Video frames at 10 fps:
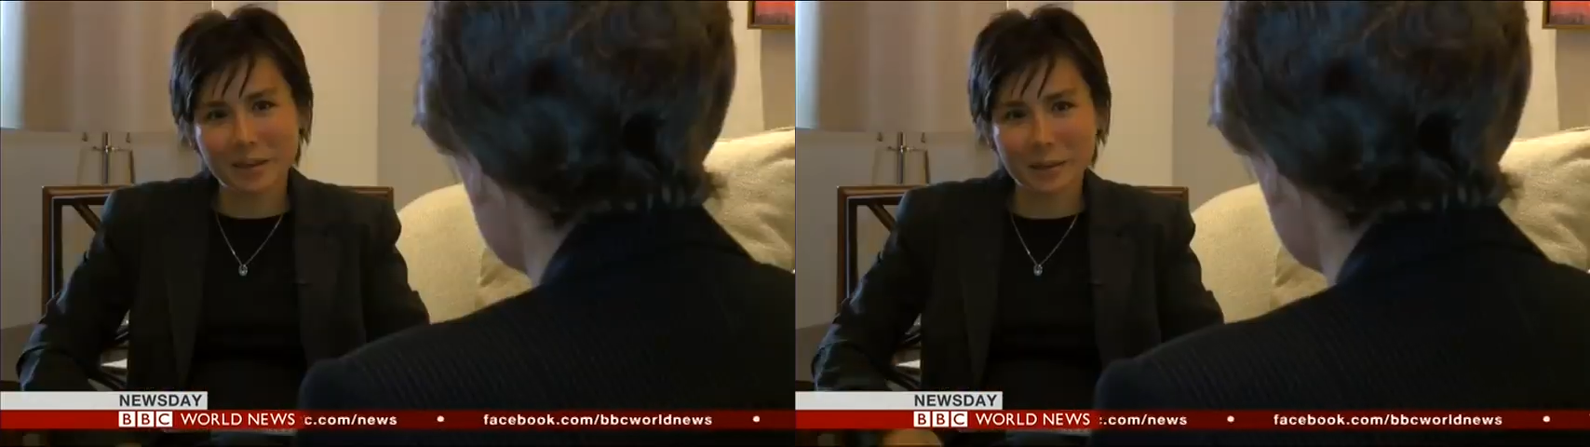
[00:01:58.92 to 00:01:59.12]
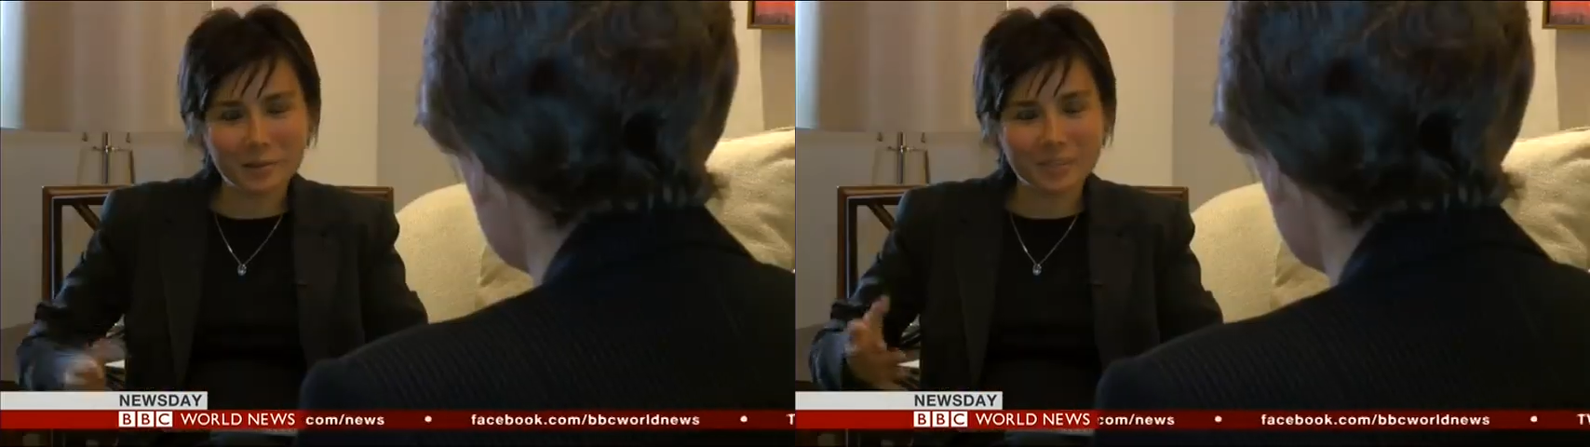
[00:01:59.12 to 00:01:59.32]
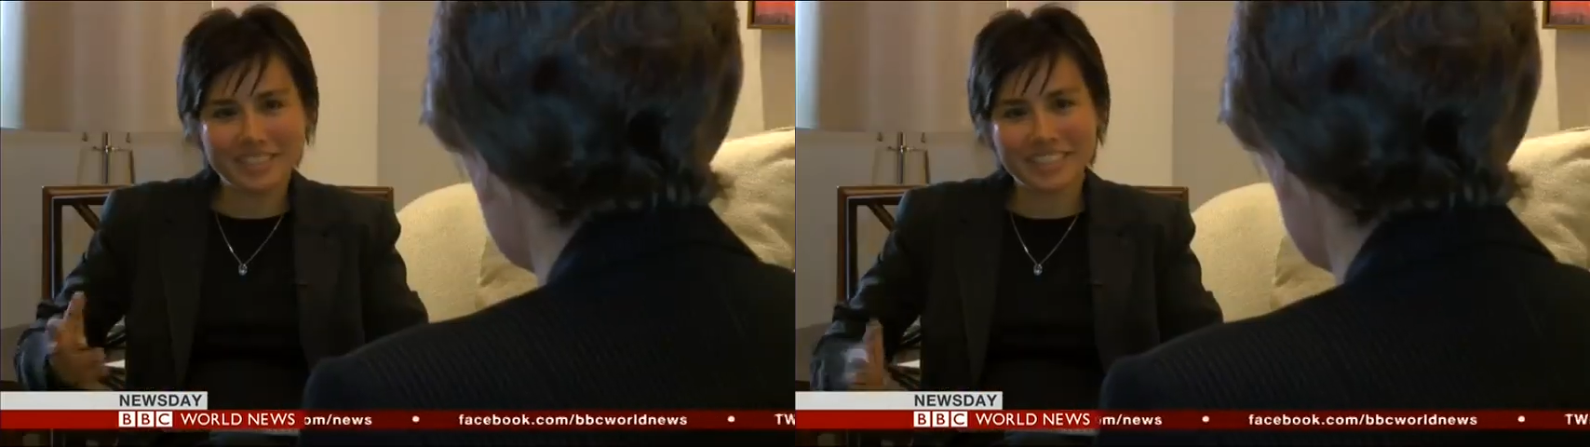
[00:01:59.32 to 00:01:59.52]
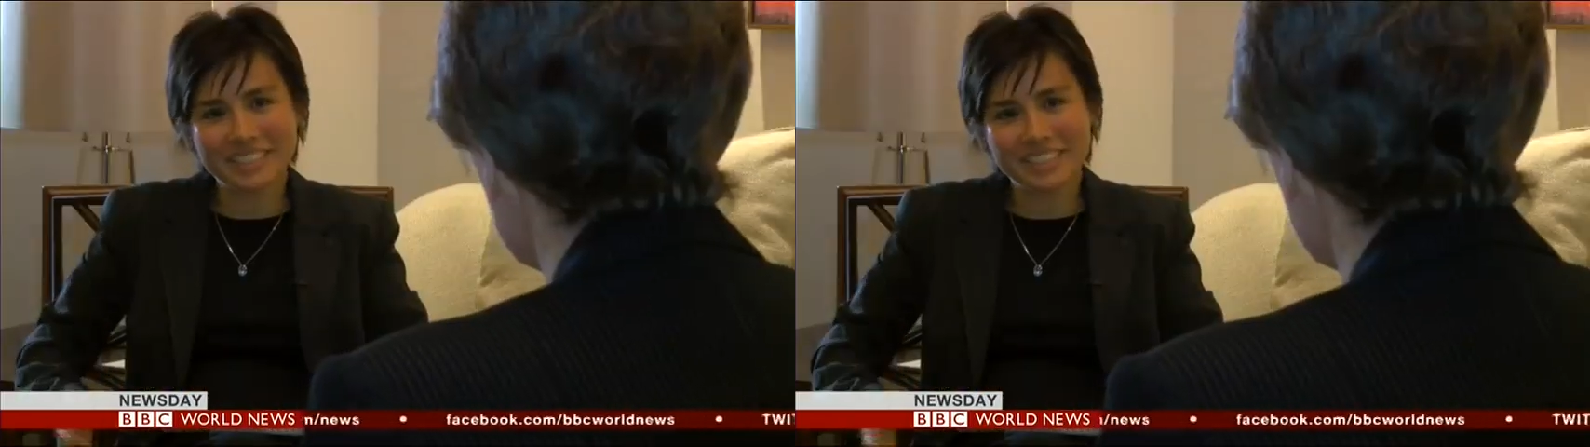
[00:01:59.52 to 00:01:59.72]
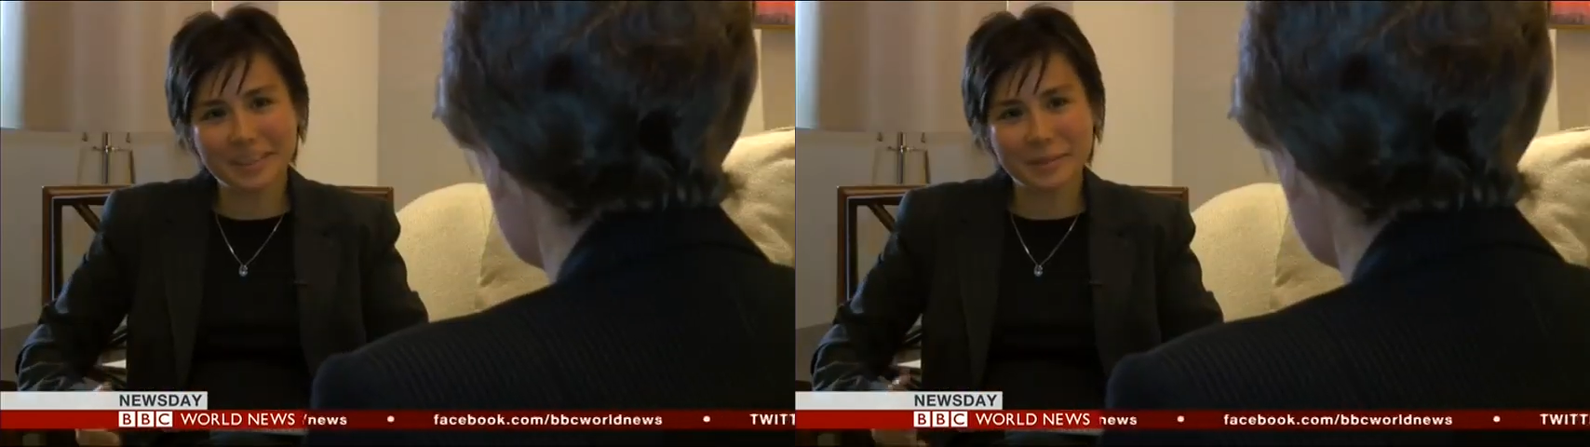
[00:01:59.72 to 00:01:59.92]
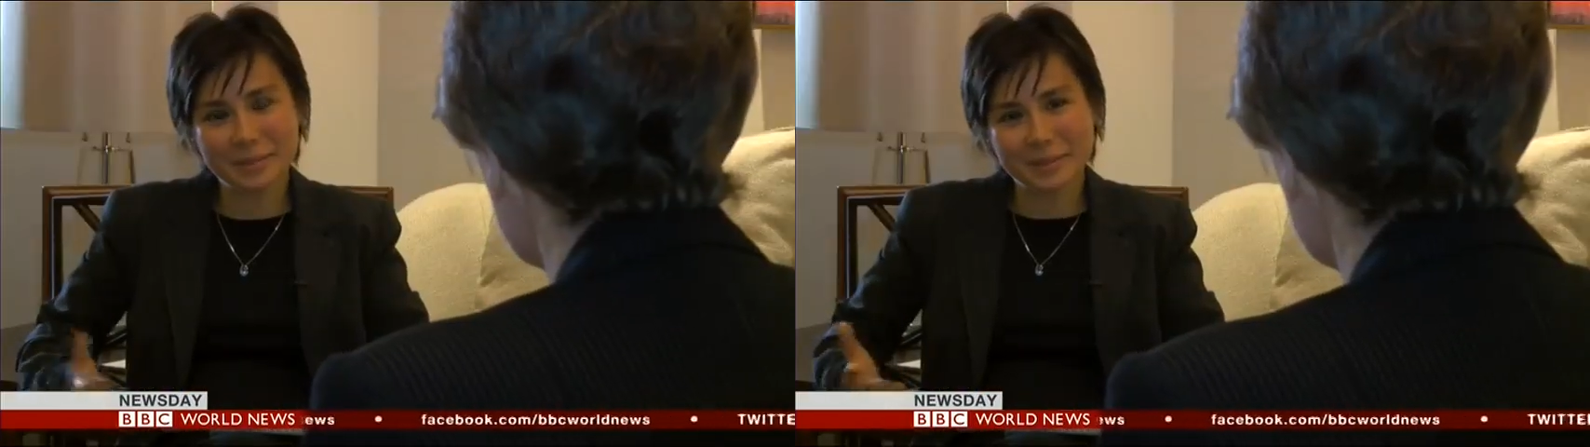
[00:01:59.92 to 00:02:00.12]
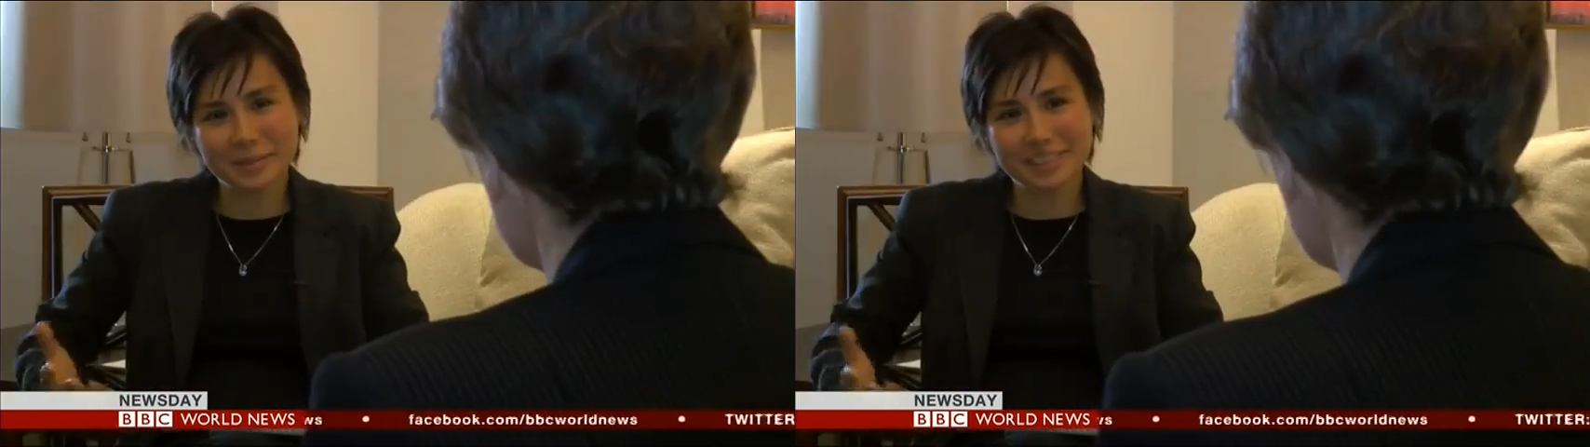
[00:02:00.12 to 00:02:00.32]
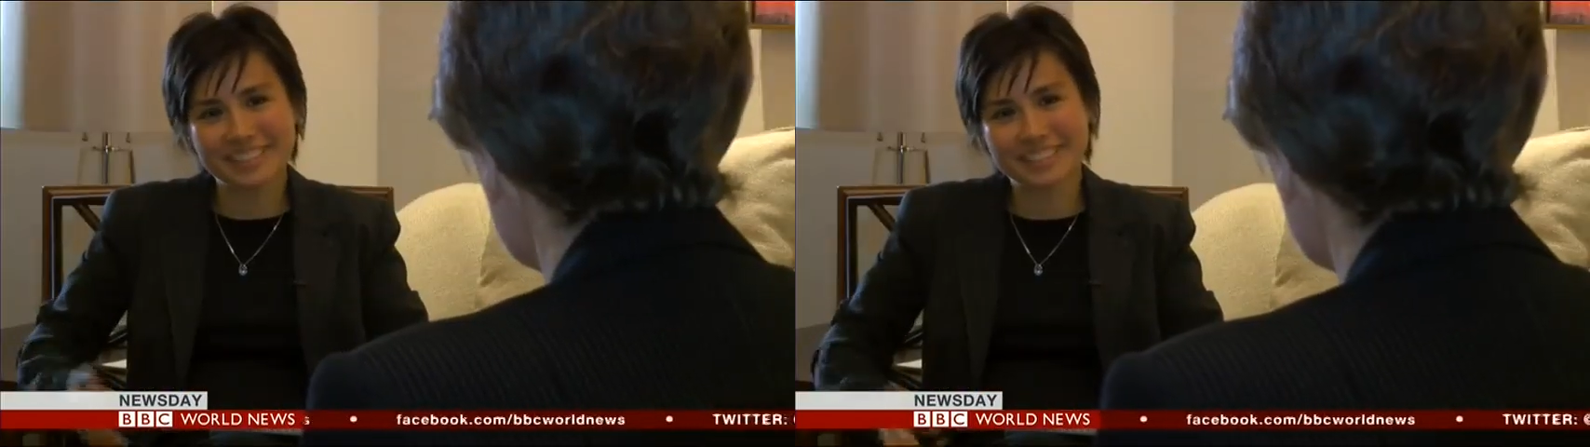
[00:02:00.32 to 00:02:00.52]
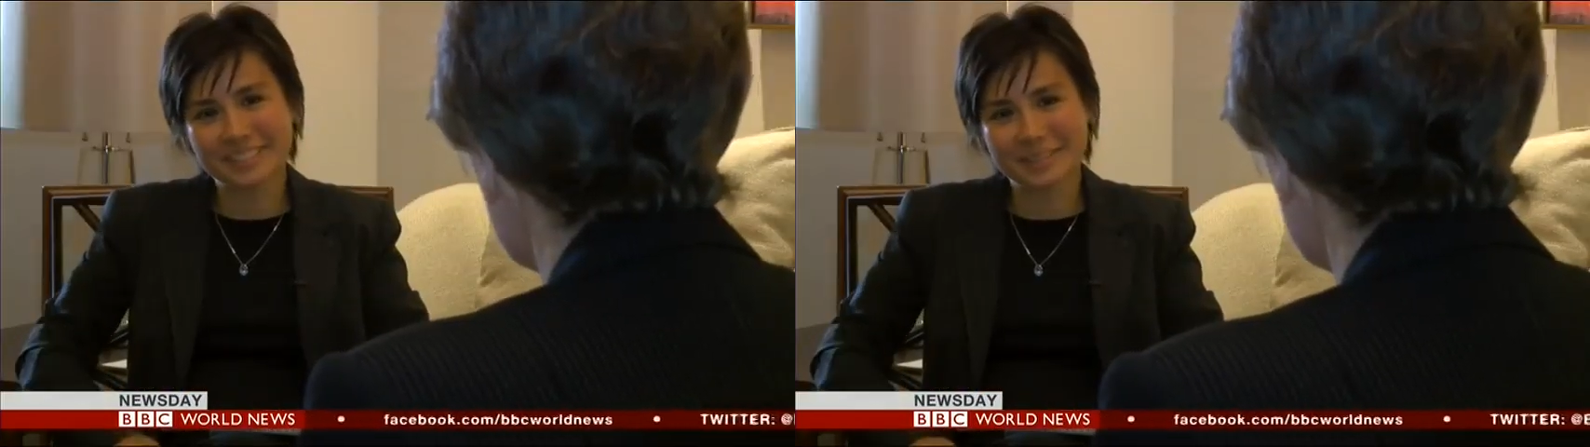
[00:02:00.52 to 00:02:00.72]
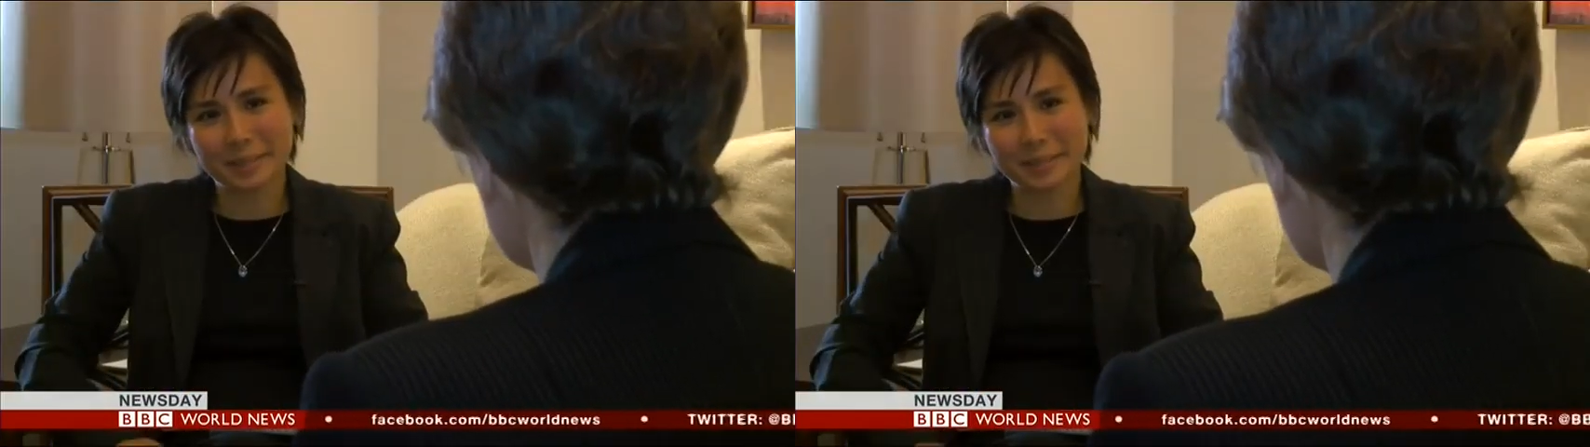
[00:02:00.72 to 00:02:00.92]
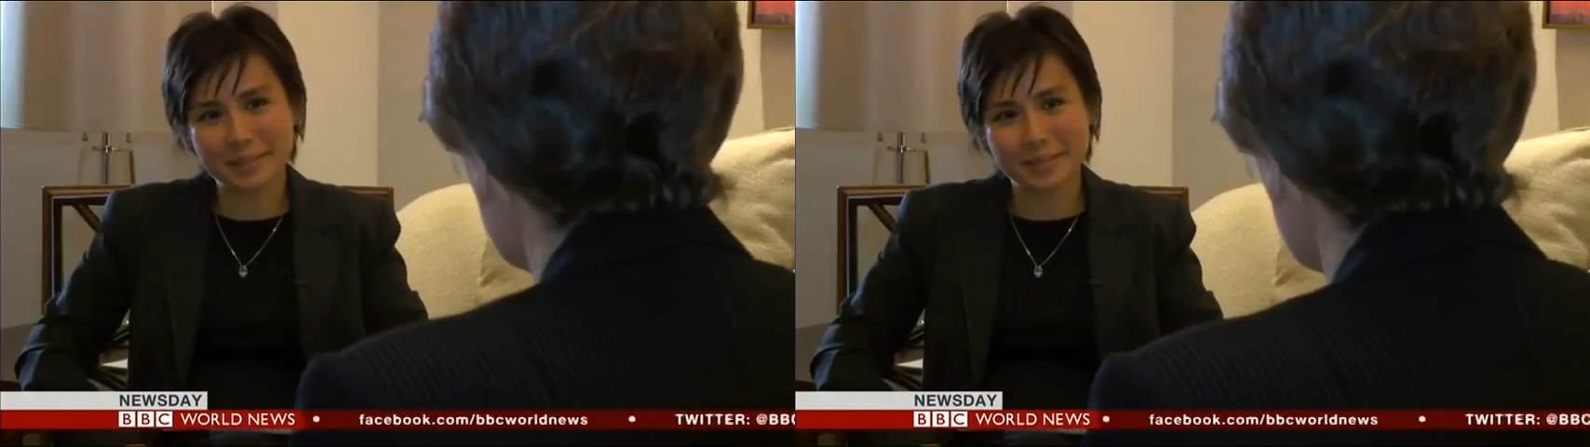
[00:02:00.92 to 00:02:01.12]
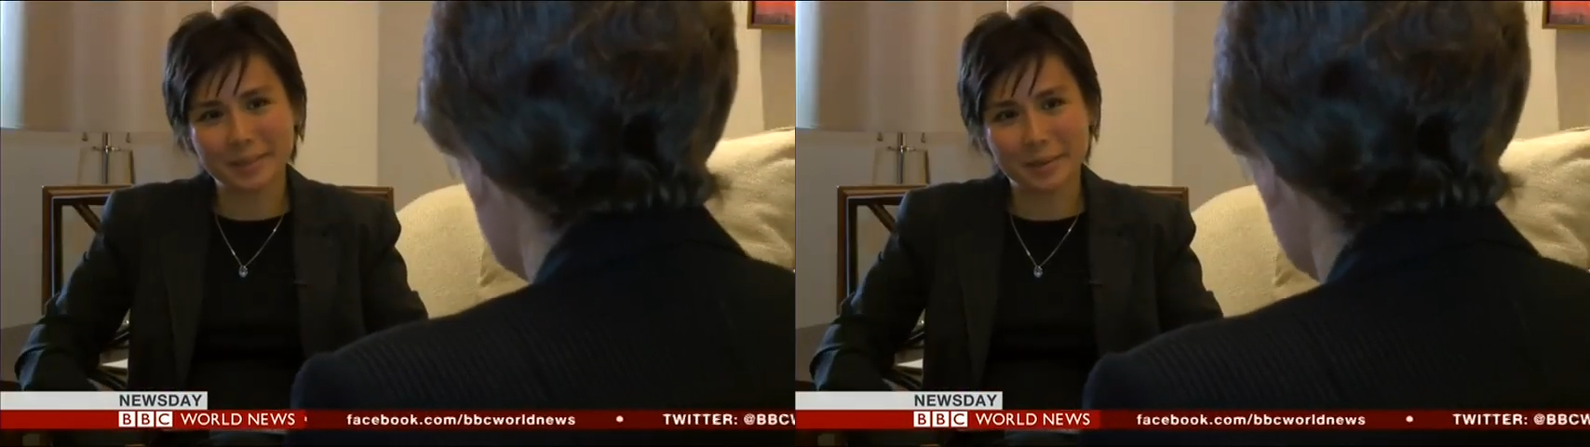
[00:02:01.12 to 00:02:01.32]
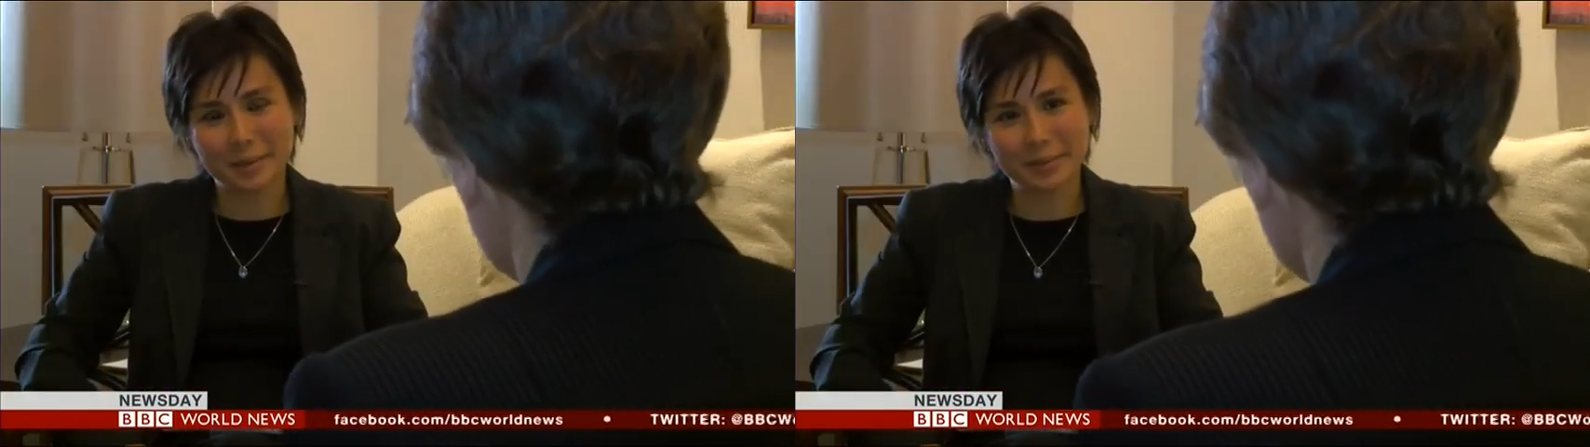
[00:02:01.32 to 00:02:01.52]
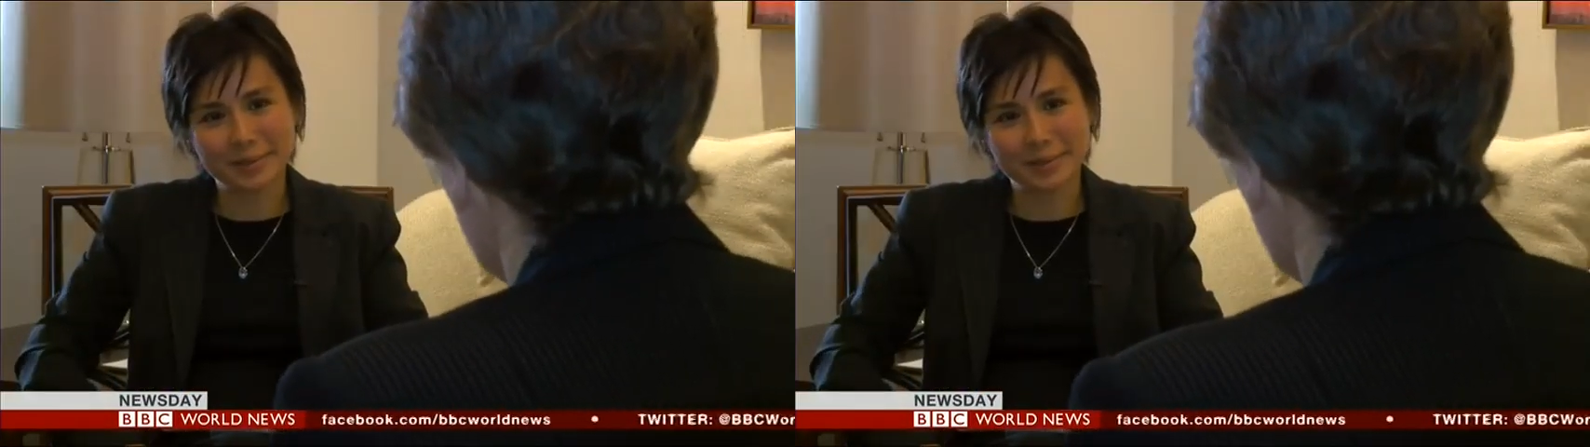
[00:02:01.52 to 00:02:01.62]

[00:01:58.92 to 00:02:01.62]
And what's next? Are you interested in the Secretary General